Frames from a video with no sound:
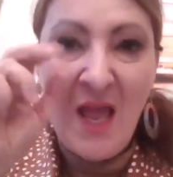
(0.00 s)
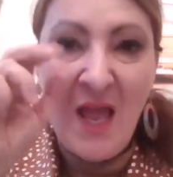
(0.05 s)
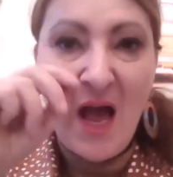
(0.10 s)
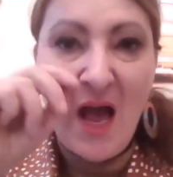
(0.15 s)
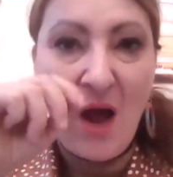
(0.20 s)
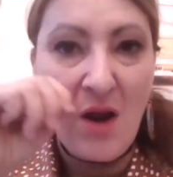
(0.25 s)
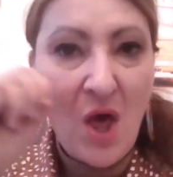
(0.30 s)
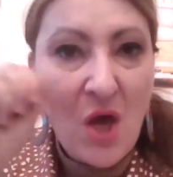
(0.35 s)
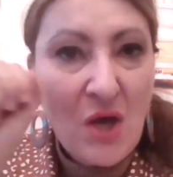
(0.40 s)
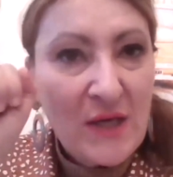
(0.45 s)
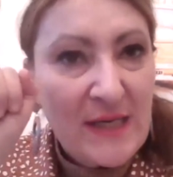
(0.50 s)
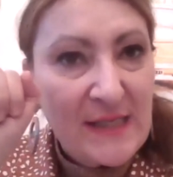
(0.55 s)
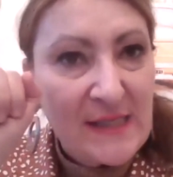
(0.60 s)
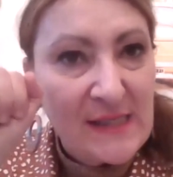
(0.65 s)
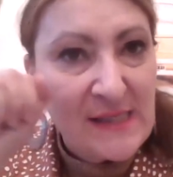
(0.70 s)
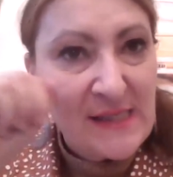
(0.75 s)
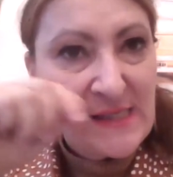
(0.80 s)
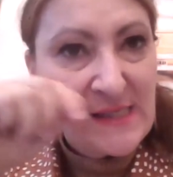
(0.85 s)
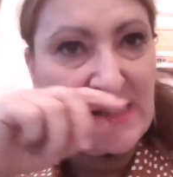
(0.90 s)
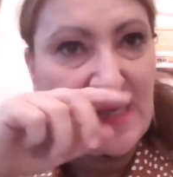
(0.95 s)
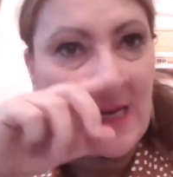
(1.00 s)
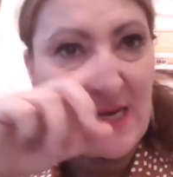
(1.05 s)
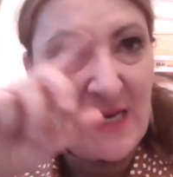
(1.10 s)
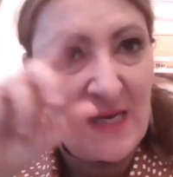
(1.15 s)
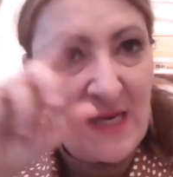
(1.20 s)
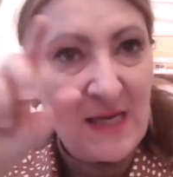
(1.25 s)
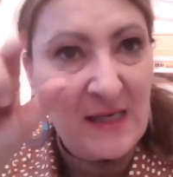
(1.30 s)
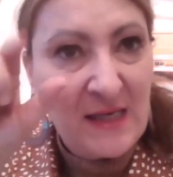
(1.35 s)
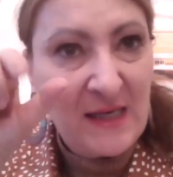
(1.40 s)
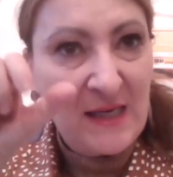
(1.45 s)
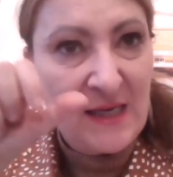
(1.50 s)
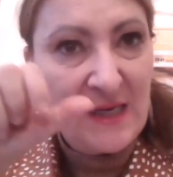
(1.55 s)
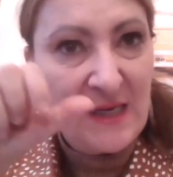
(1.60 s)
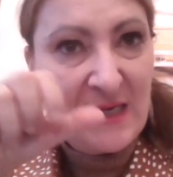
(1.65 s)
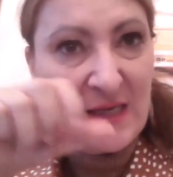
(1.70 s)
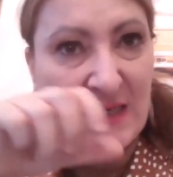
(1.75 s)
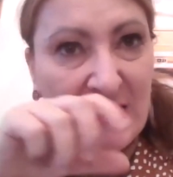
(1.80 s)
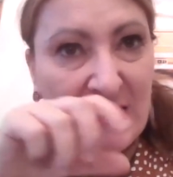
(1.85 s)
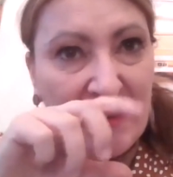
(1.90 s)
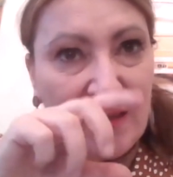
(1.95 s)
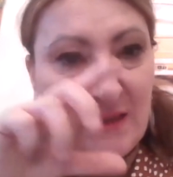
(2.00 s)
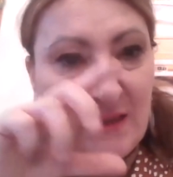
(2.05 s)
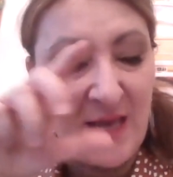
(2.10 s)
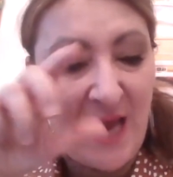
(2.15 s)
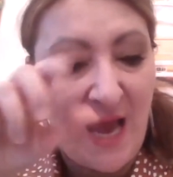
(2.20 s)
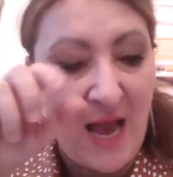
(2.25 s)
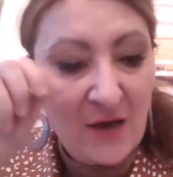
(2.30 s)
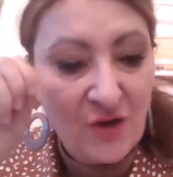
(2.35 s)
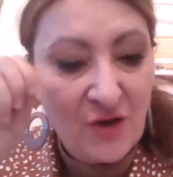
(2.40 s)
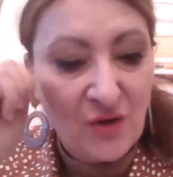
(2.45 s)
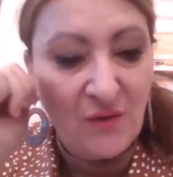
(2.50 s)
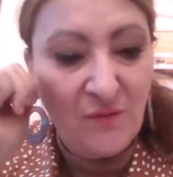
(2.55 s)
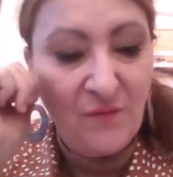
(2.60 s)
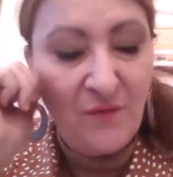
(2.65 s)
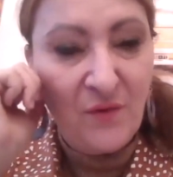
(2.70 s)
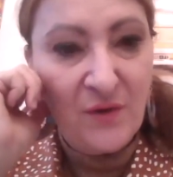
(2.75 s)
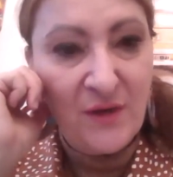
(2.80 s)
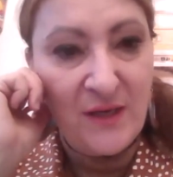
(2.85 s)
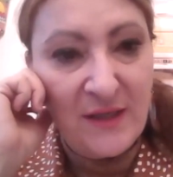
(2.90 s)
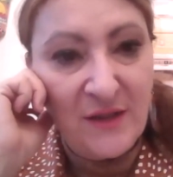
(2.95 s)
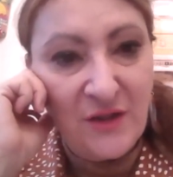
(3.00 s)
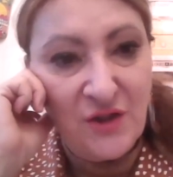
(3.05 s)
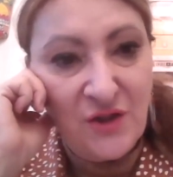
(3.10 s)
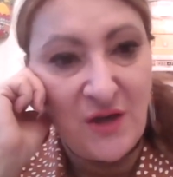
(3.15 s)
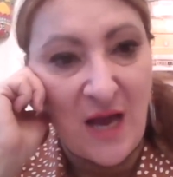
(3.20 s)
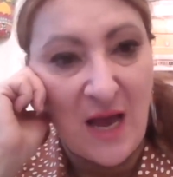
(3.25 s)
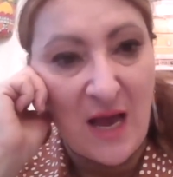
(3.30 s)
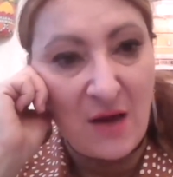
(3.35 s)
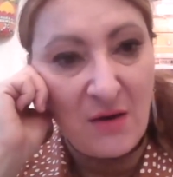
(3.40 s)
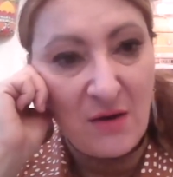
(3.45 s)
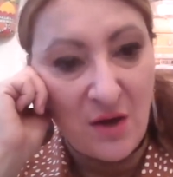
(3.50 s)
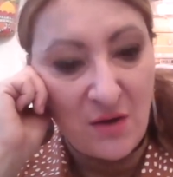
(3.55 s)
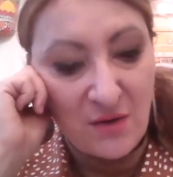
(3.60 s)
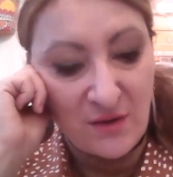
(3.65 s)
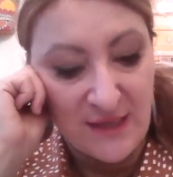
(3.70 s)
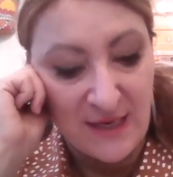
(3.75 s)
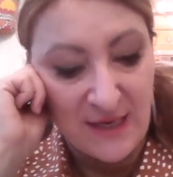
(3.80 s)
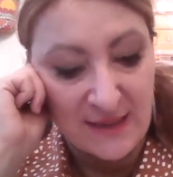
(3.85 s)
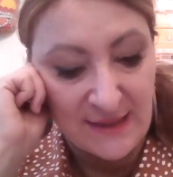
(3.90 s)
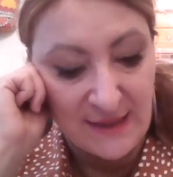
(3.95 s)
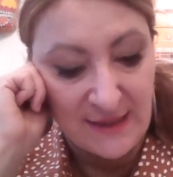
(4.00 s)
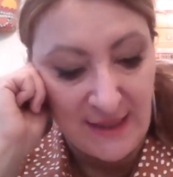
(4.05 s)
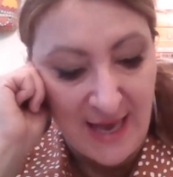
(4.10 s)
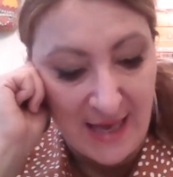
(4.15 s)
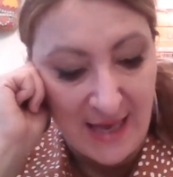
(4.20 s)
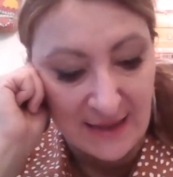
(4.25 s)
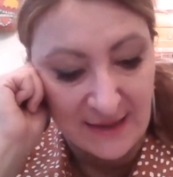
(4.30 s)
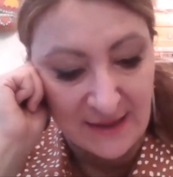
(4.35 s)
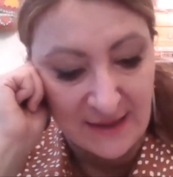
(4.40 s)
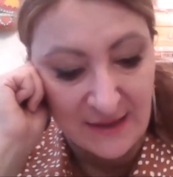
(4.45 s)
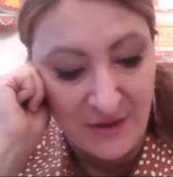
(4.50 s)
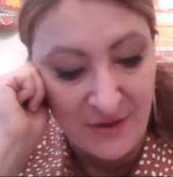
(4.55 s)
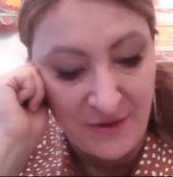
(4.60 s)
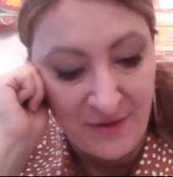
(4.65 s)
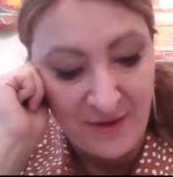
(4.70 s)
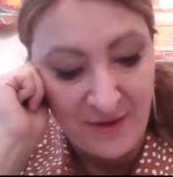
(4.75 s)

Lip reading: how long is this the actual voyage? How long does it last?